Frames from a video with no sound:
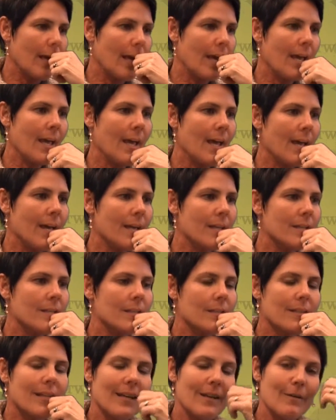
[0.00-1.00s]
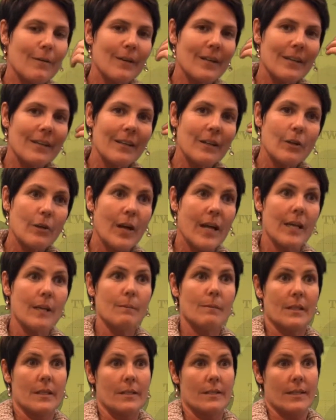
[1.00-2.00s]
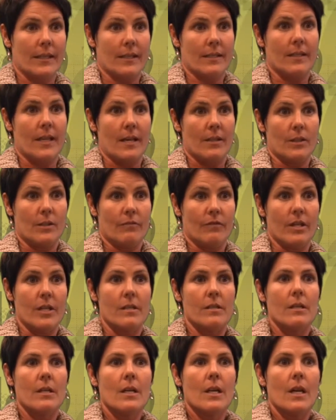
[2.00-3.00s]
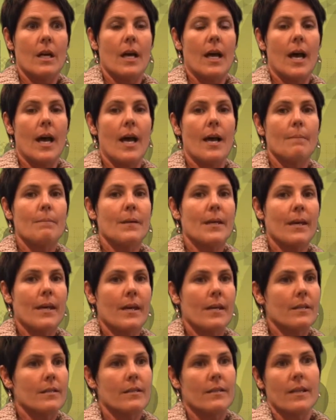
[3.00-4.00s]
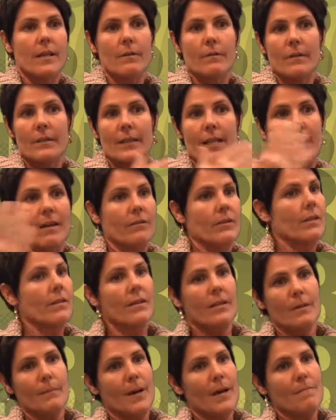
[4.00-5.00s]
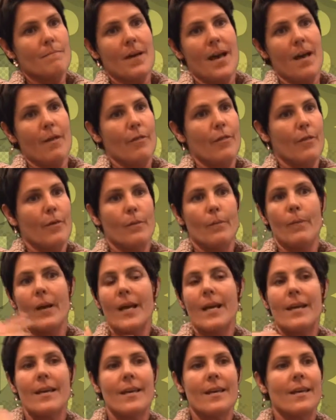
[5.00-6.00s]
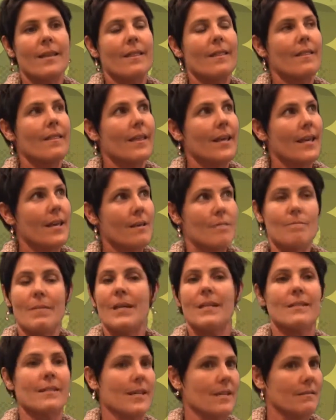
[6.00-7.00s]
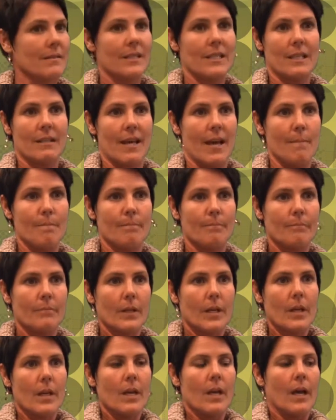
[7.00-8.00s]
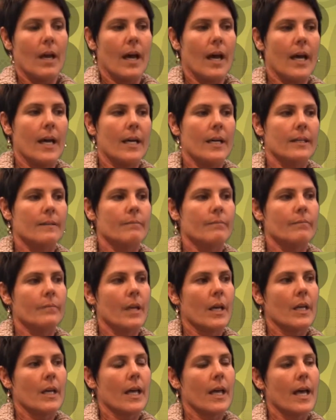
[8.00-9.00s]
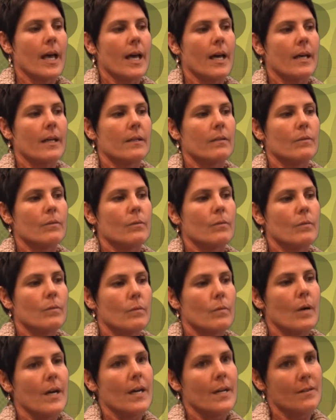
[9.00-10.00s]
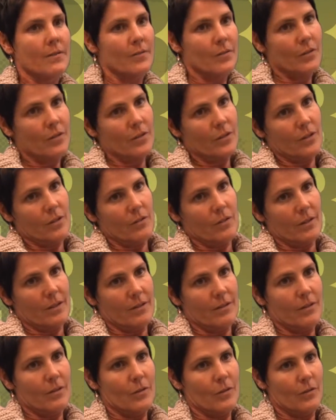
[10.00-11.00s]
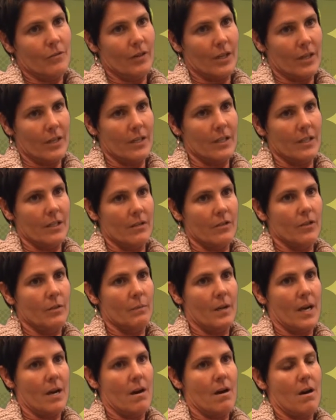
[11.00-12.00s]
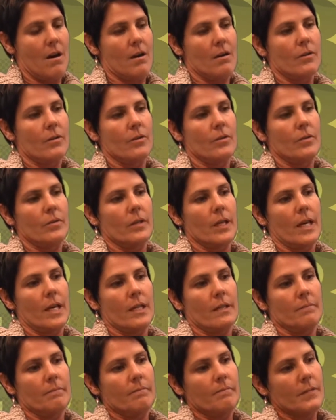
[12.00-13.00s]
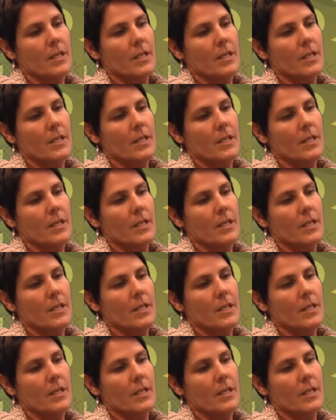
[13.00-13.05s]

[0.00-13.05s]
and they were incredibly successful because they were allowed to think about math the way it made sense to them. And I had one student who's very dear to my heart who said,